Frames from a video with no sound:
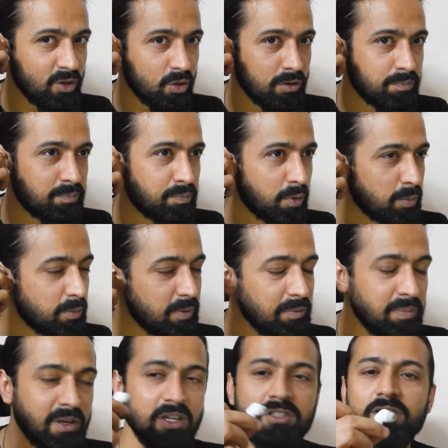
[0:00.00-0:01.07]
or probably
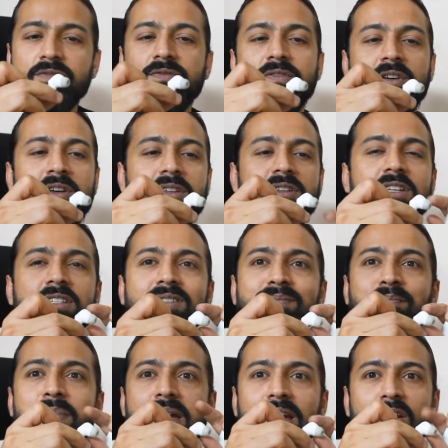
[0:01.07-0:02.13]
because of this
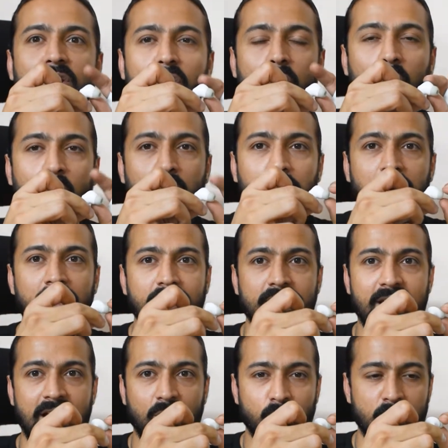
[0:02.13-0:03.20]
big lobe
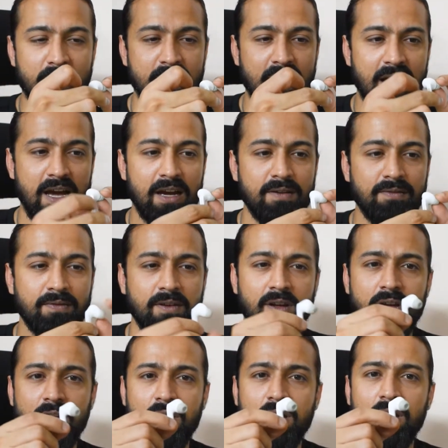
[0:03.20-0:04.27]
that we have,
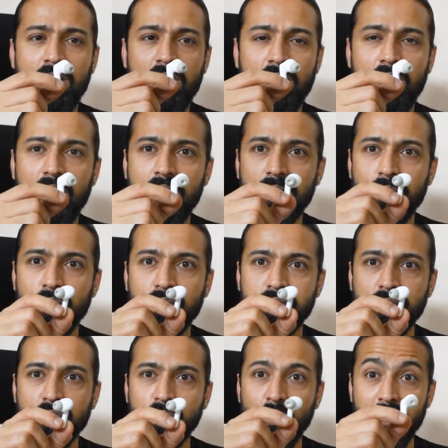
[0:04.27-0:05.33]

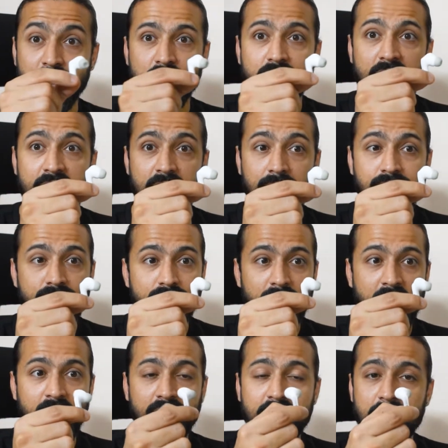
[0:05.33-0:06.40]
to which the
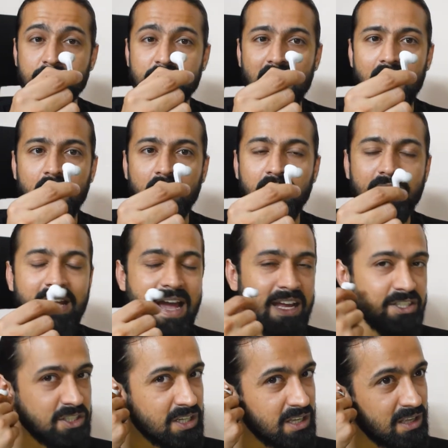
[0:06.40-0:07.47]
ear tips are
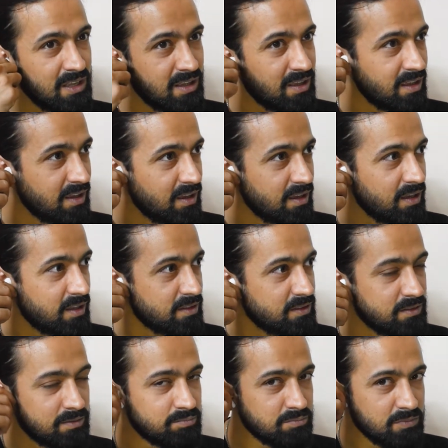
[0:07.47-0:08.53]
attached,
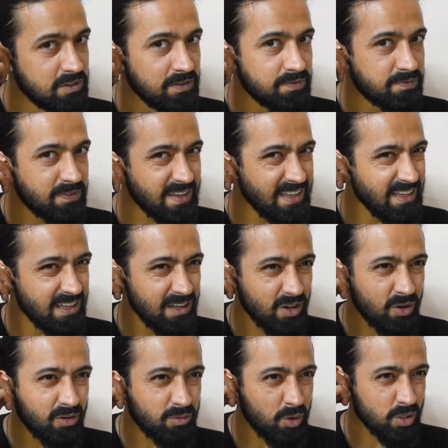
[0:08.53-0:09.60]
the
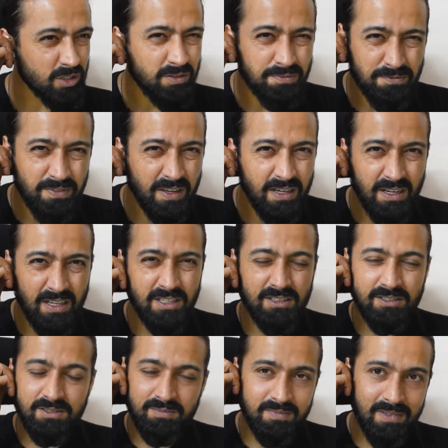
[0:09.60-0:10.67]
feel or the fit
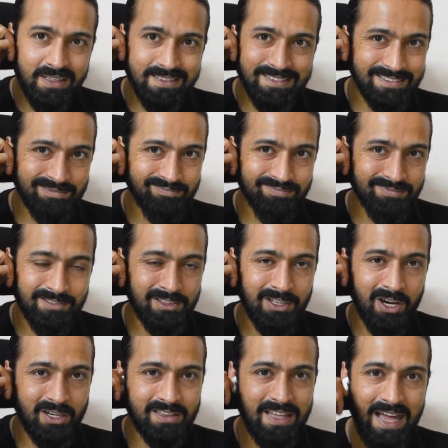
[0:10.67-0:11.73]
is
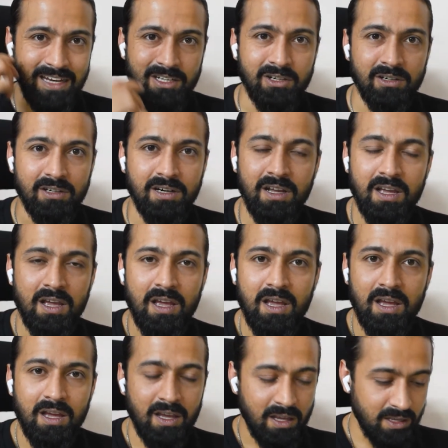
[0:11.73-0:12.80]
not that good.
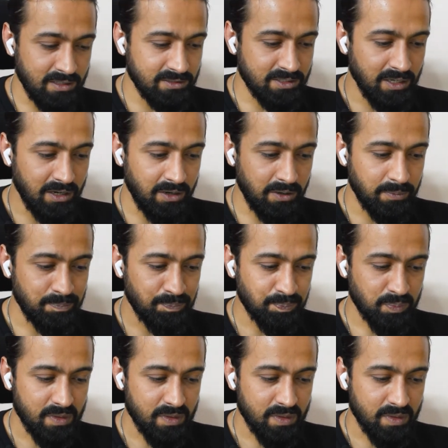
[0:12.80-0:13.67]
So